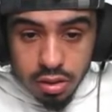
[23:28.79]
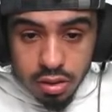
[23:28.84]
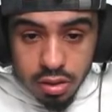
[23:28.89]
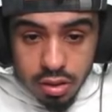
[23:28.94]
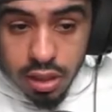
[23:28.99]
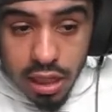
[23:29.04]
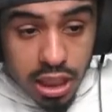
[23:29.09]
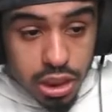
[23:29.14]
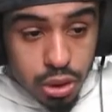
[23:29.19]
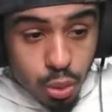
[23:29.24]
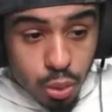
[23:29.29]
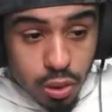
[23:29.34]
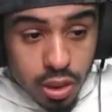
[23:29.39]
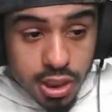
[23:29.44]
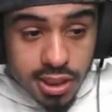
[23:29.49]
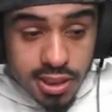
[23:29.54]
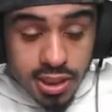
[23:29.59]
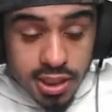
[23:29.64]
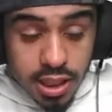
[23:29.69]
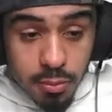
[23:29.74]
Guys, we
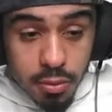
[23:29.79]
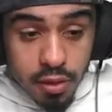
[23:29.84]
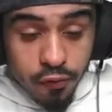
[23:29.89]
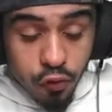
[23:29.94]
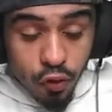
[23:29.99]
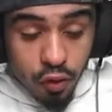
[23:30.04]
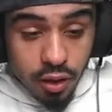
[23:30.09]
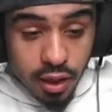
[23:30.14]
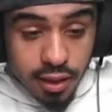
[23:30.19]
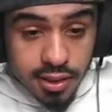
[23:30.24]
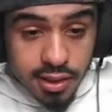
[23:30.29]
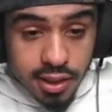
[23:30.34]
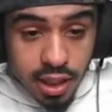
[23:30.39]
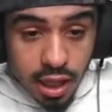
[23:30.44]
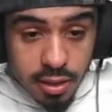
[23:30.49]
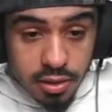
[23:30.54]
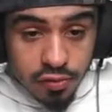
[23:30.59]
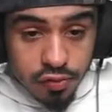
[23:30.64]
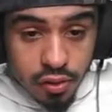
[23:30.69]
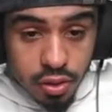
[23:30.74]
literally summoned 400
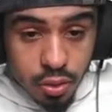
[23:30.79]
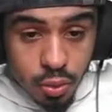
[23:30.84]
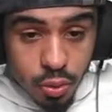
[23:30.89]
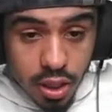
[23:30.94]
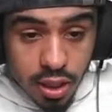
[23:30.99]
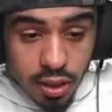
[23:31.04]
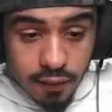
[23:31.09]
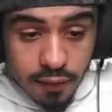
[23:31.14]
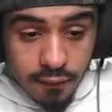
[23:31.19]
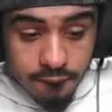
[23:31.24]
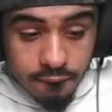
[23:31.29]
times for Noelle.